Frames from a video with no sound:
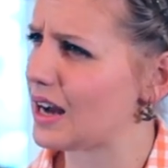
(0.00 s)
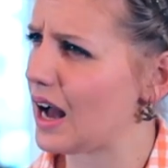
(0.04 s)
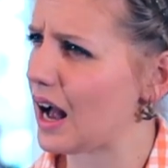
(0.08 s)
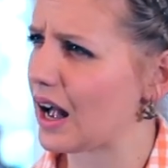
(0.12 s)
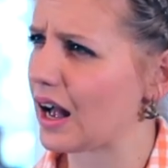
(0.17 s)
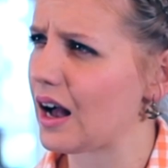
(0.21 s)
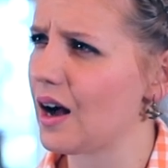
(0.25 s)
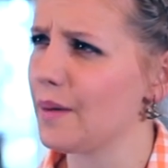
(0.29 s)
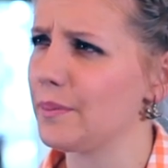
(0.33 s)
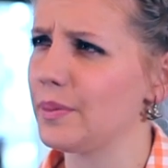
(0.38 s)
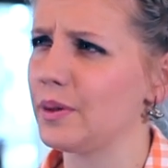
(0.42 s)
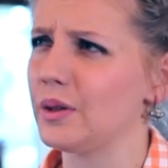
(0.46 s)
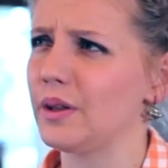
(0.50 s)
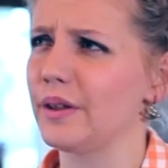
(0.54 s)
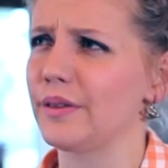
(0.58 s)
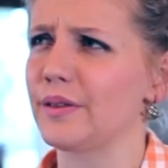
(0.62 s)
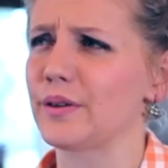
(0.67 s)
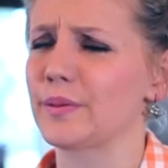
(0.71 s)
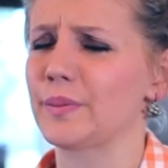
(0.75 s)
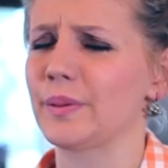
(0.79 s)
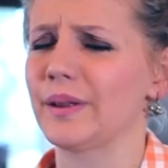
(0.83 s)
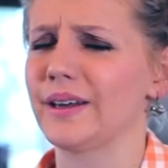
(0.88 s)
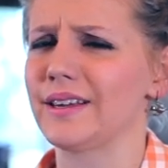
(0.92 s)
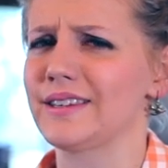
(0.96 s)
a couple
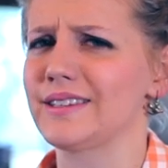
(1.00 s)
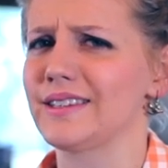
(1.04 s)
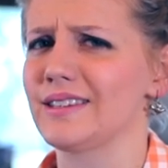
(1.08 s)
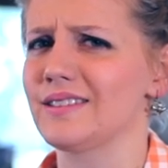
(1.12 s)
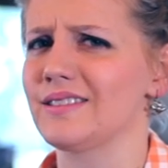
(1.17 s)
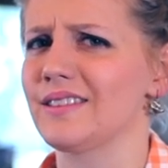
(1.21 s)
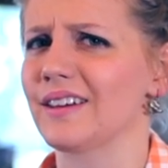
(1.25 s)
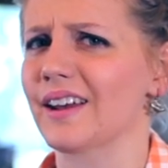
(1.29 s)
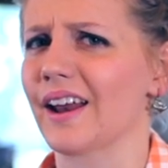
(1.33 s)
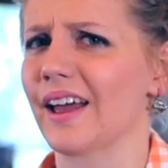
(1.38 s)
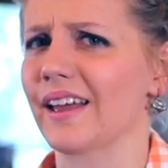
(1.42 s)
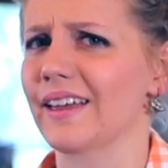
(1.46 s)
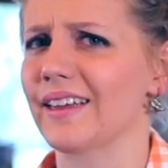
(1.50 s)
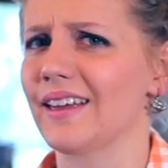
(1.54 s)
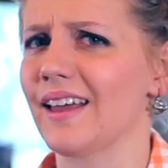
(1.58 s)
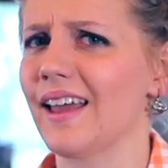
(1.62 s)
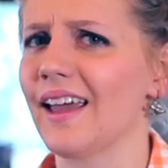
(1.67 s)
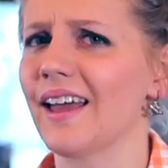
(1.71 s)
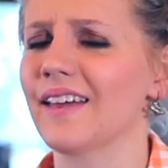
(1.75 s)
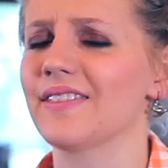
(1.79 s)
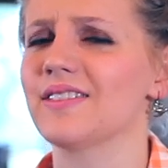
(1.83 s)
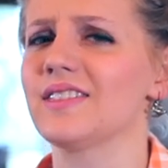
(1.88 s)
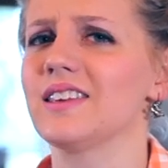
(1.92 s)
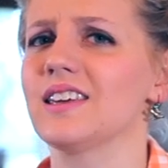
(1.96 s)
other places that I
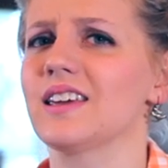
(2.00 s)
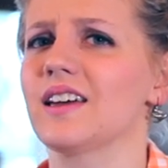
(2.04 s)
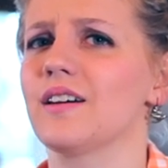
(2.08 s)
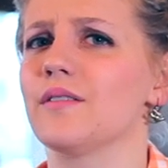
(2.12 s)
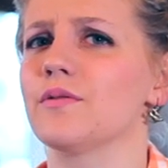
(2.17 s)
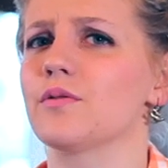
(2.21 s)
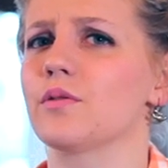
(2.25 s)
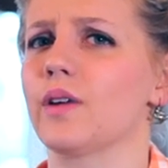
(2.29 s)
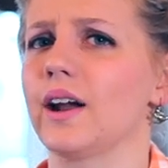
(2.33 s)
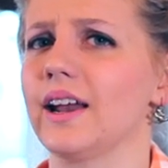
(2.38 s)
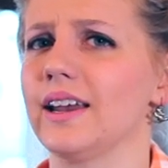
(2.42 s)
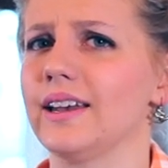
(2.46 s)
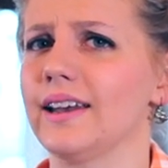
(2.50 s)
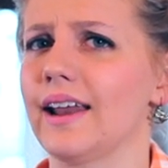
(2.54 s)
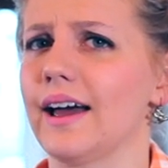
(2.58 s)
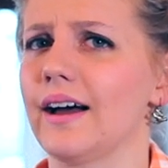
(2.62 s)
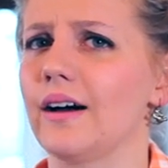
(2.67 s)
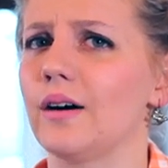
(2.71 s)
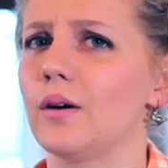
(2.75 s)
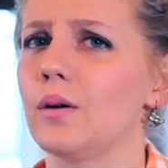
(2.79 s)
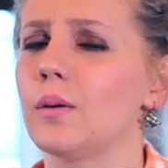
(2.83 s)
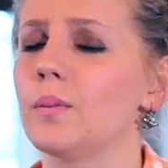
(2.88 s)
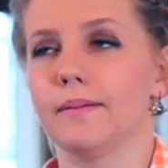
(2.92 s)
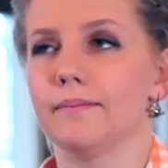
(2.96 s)
can't think of right
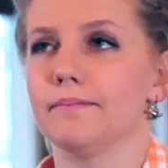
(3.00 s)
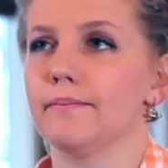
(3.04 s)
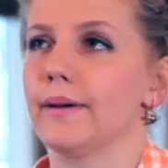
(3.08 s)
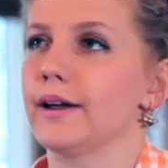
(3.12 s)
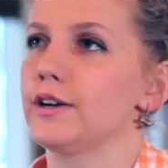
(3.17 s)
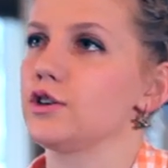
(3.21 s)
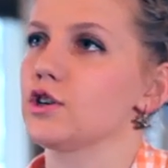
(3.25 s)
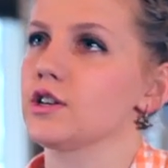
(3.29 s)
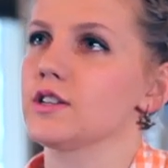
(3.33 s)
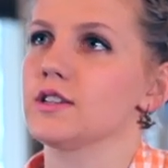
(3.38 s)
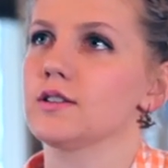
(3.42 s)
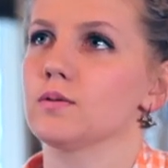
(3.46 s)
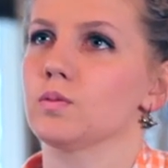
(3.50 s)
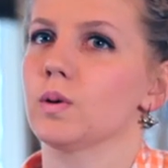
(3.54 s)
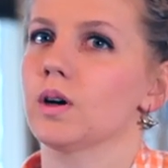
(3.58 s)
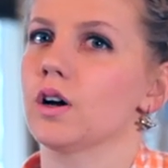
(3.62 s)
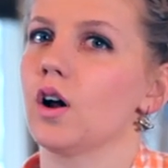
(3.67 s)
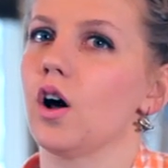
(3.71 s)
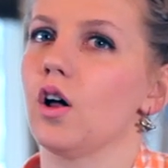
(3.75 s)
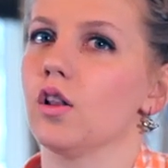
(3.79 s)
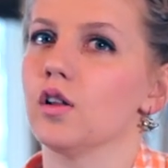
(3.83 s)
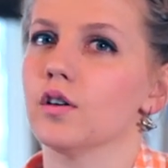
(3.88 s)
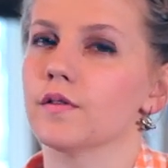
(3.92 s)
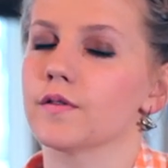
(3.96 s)
now. My dresses
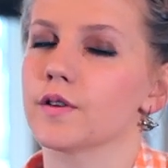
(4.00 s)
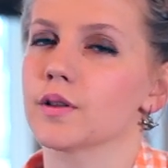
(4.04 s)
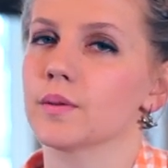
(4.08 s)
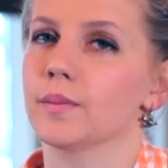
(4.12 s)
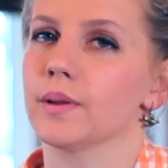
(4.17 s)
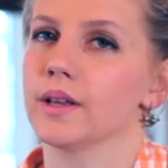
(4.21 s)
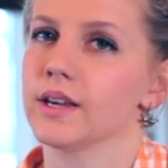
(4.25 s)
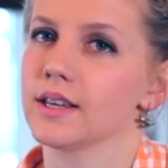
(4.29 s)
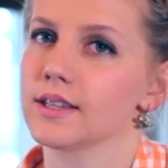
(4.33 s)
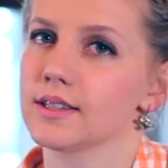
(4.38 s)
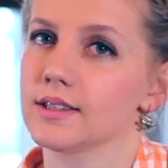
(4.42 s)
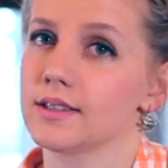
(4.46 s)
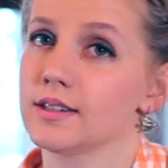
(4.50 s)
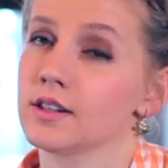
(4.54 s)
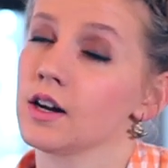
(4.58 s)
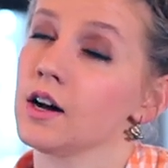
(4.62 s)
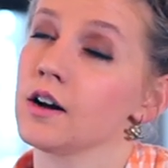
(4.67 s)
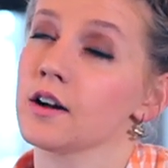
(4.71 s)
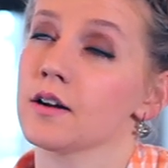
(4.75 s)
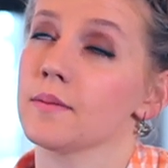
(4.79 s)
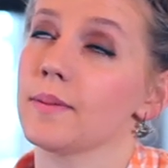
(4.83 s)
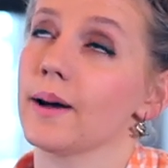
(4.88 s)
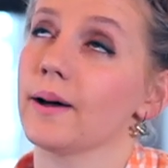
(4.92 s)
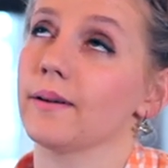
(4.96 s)
went all over the place.
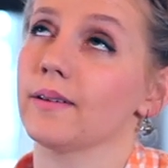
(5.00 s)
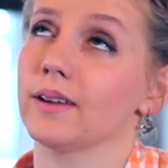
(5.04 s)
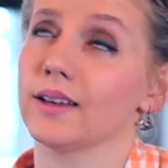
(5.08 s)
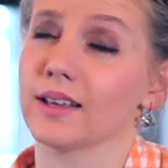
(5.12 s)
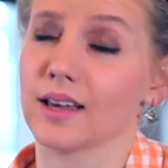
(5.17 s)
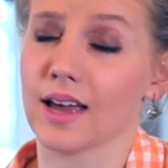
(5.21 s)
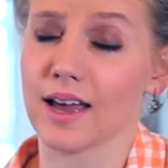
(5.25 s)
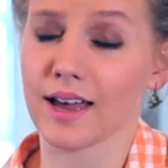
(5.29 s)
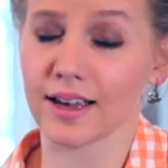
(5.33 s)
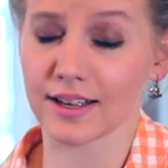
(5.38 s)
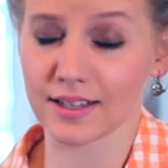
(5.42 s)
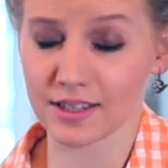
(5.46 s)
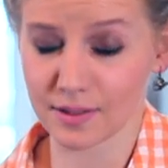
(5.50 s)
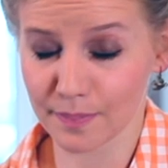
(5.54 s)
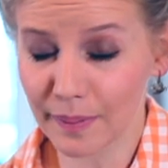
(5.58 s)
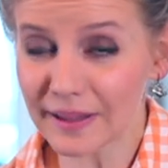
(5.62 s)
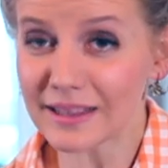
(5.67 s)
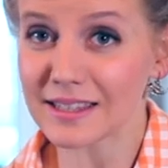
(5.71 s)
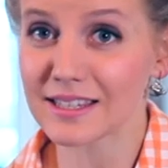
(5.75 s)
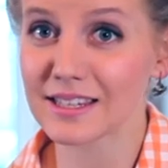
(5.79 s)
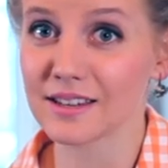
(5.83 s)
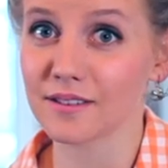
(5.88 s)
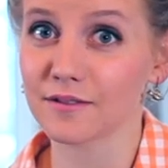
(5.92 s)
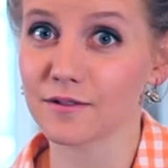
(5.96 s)
Talk about
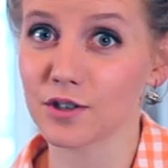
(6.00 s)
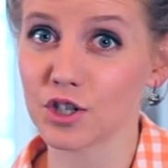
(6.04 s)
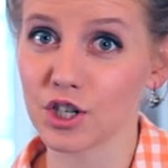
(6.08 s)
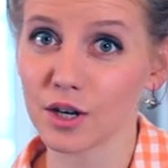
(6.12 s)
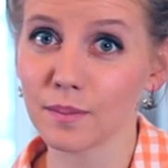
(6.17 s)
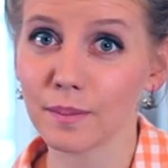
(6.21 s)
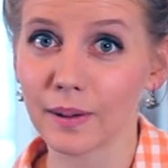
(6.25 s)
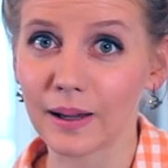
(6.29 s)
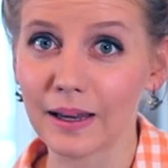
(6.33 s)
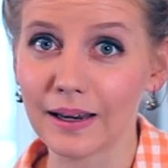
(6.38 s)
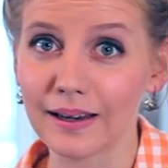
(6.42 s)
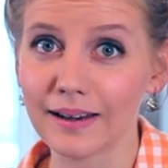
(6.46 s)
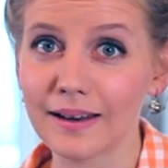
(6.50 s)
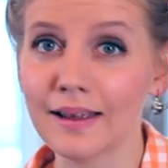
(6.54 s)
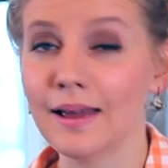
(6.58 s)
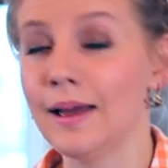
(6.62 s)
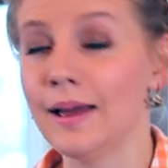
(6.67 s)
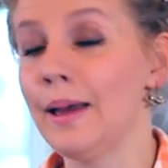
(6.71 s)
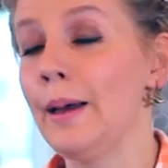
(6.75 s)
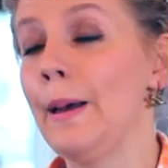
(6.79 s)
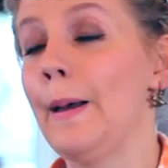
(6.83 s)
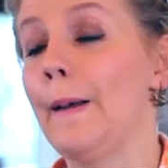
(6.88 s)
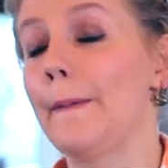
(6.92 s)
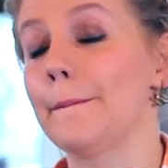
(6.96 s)
expensive shipping,
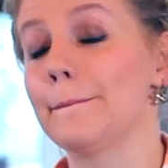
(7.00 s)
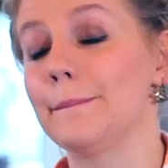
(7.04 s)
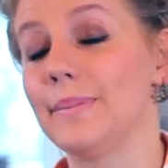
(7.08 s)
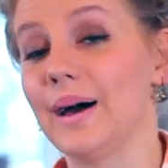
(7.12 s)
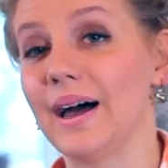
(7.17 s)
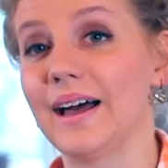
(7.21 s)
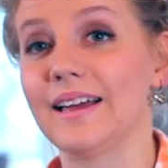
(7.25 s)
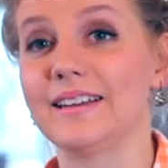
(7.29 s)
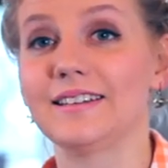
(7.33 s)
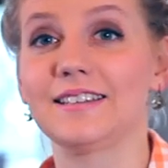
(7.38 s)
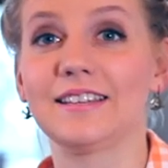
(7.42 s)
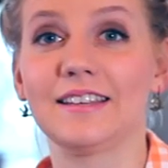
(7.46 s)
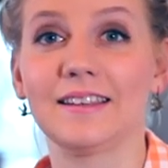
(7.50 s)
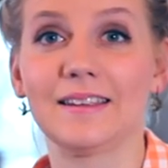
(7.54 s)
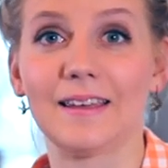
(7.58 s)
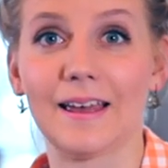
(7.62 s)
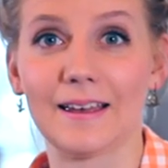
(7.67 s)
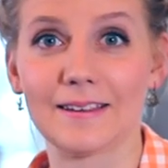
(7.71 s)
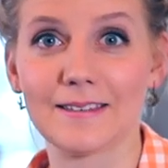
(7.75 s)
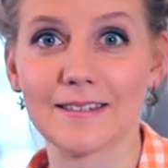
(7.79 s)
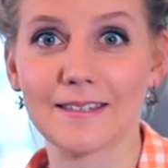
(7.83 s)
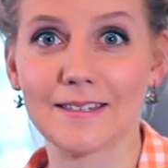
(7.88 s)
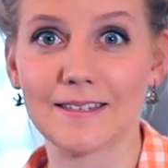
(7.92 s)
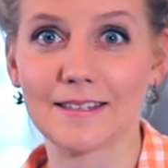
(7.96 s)
but
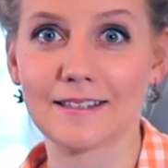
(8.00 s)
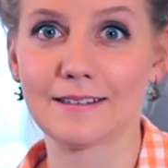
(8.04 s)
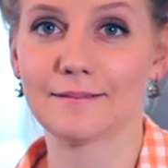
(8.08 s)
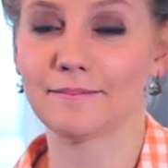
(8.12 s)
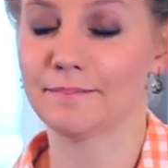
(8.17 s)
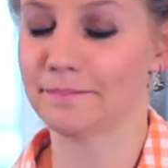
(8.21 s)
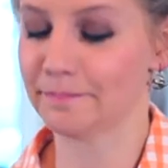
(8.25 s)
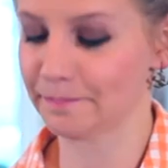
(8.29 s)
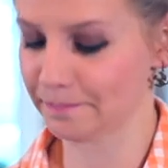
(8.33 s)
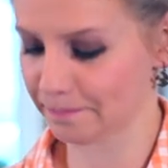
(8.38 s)
yes,